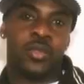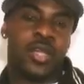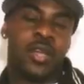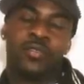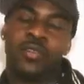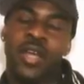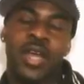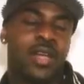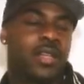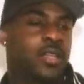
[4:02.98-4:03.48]
We
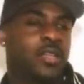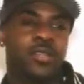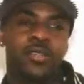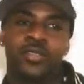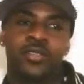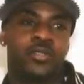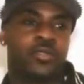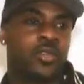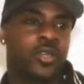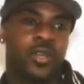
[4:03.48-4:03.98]
never had an
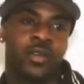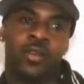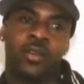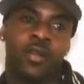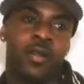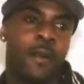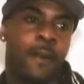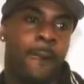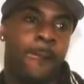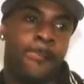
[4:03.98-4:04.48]
industry here.
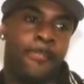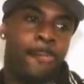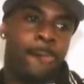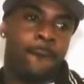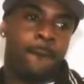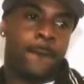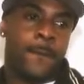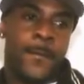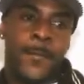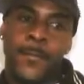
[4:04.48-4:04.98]

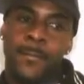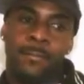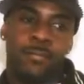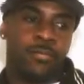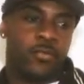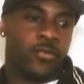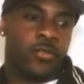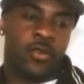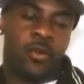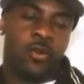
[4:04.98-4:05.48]

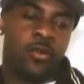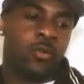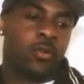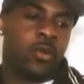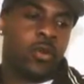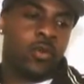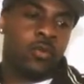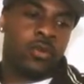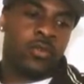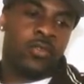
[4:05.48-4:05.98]
So
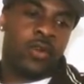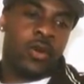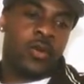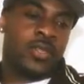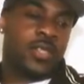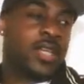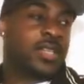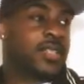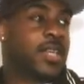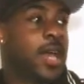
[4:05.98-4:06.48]
we've
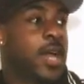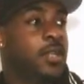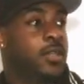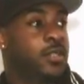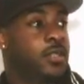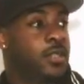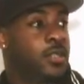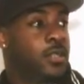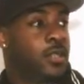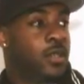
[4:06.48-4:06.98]
always had
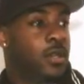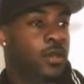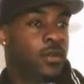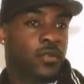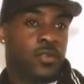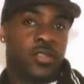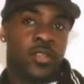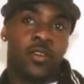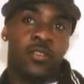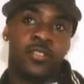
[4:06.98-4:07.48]
talent.
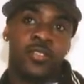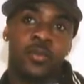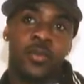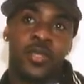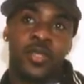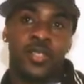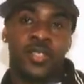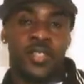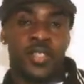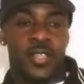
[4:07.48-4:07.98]
There's always
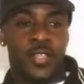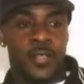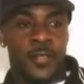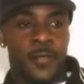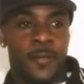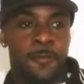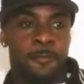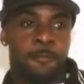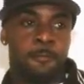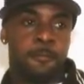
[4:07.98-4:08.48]
been a
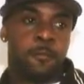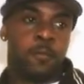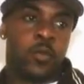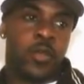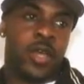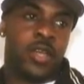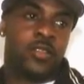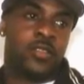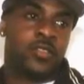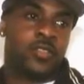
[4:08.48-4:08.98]
scene.
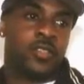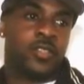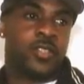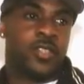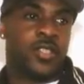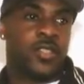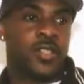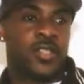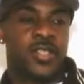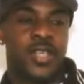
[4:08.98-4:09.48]
And as you can
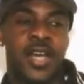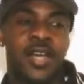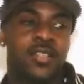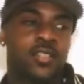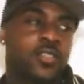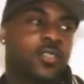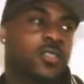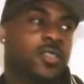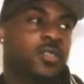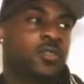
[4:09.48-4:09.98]
see, the
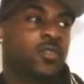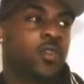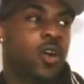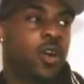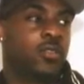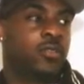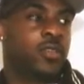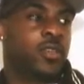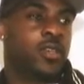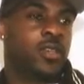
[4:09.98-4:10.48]
talent's just
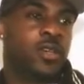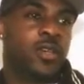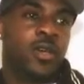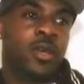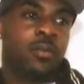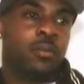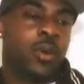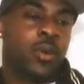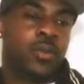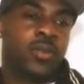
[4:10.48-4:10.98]
evolving.
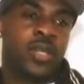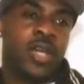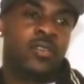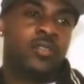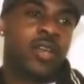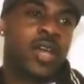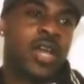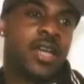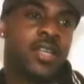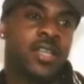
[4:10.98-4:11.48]
But we
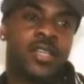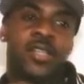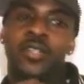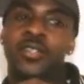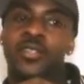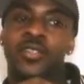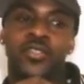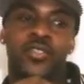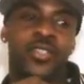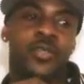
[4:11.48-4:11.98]
never had an
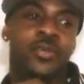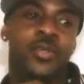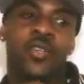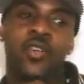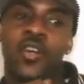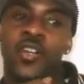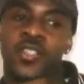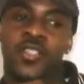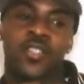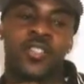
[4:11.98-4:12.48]
industry
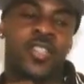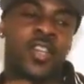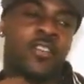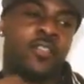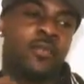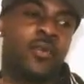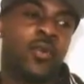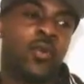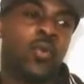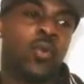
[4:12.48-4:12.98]
because there's
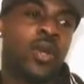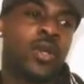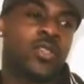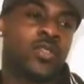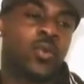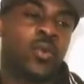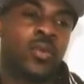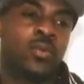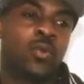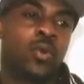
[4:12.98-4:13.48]
never been one
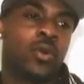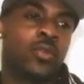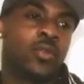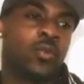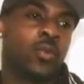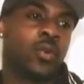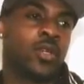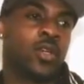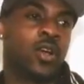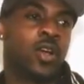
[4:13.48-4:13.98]
to win more
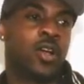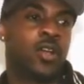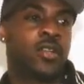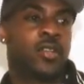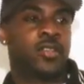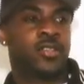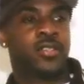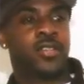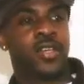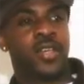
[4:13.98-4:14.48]
than one
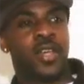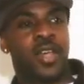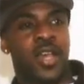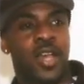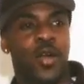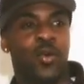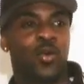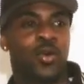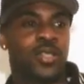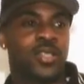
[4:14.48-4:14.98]
artist
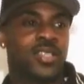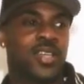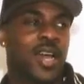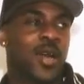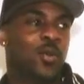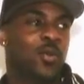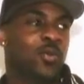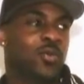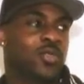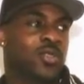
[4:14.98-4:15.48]
at one
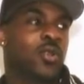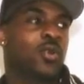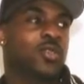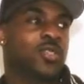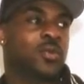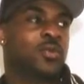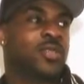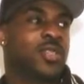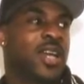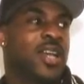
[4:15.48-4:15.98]
time who sold
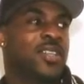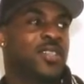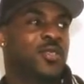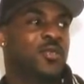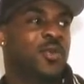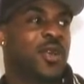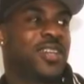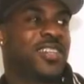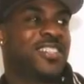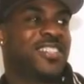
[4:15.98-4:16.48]

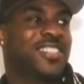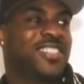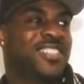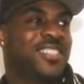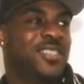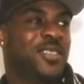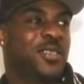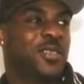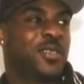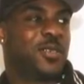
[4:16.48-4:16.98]
substantial records.
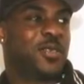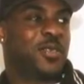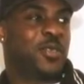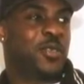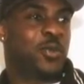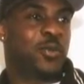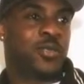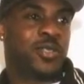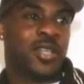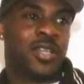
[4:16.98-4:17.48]
You
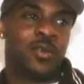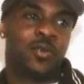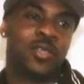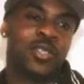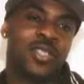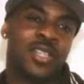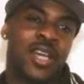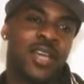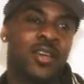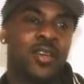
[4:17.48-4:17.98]
know what I'm saying? It
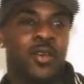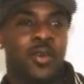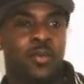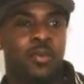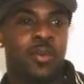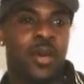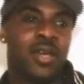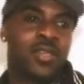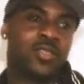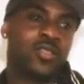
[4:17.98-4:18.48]
wasn't
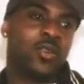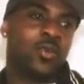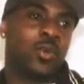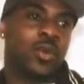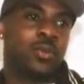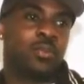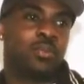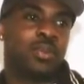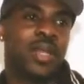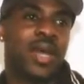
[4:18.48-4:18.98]
like Maestro
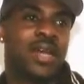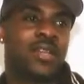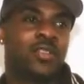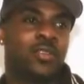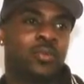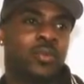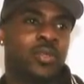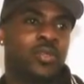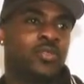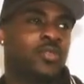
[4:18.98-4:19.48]
went
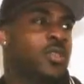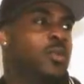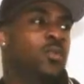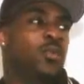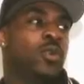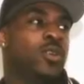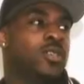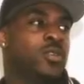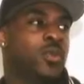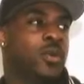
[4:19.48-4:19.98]
platinum and Dream
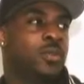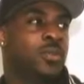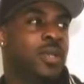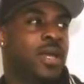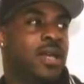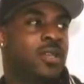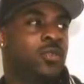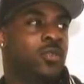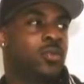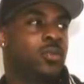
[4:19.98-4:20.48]
Warriors went
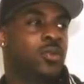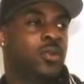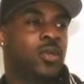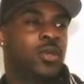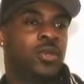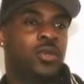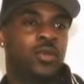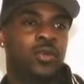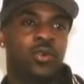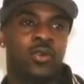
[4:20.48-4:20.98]
platinum.
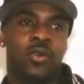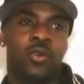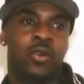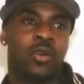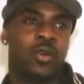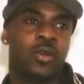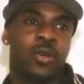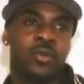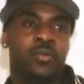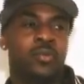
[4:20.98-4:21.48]

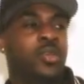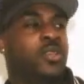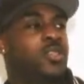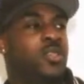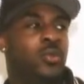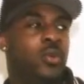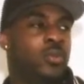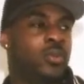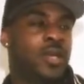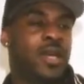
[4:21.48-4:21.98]
And
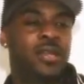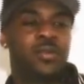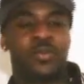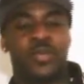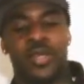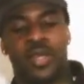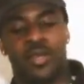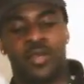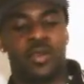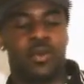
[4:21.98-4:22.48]
Michigan went platinum.
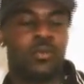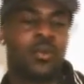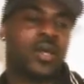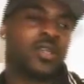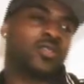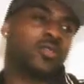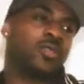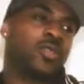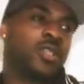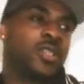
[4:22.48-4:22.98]
It's like, yo,
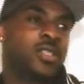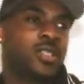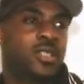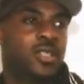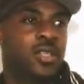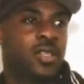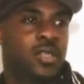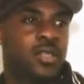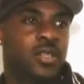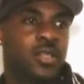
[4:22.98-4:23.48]
Maestro did his
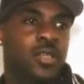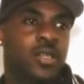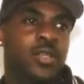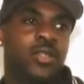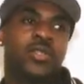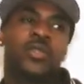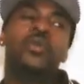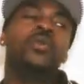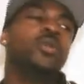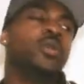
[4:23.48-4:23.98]
thing.
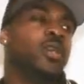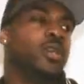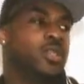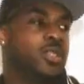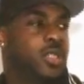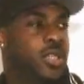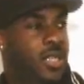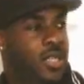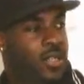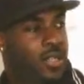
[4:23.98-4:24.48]
2
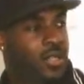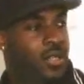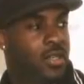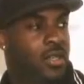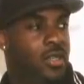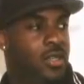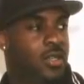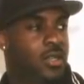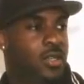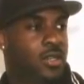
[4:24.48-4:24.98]
years later,
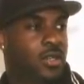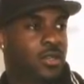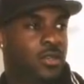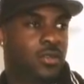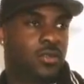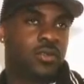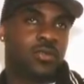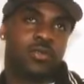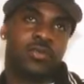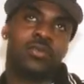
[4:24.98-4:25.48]

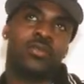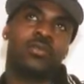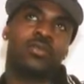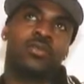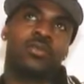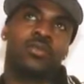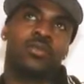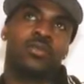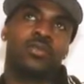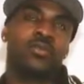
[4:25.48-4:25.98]

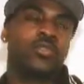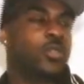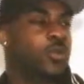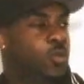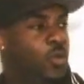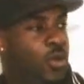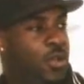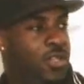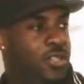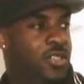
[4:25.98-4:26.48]
Dream
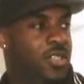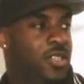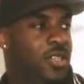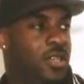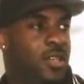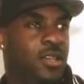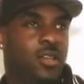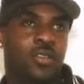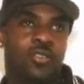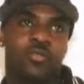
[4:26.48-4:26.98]
Warriors
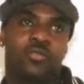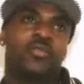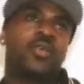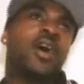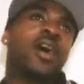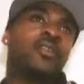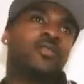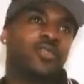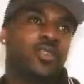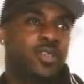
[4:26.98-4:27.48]
did it.
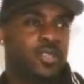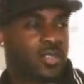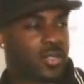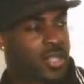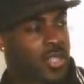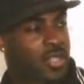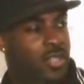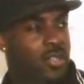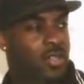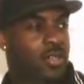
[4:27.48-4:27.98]
5 years
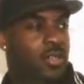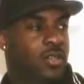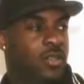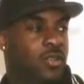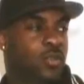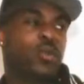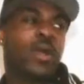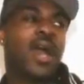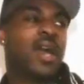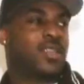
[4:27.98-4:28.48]
later,
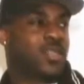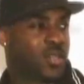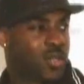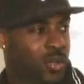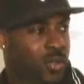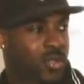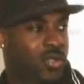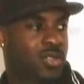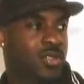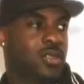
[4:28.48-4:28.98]

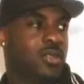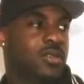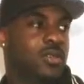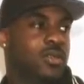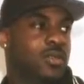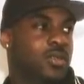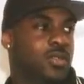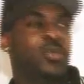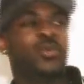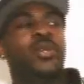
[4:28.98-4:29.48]
Rascals.
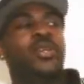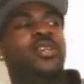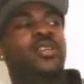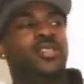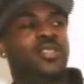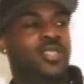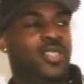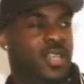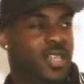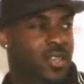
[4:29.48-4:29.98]
3
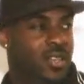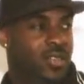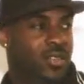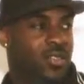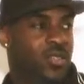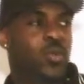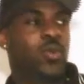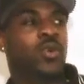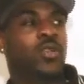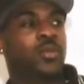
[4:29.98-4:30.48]
years later,
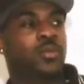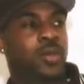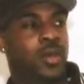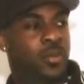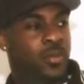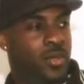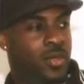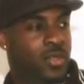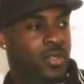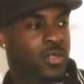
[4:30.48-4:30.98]
Swollen
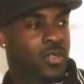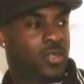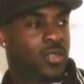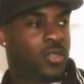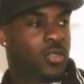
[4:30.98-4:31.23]
Members.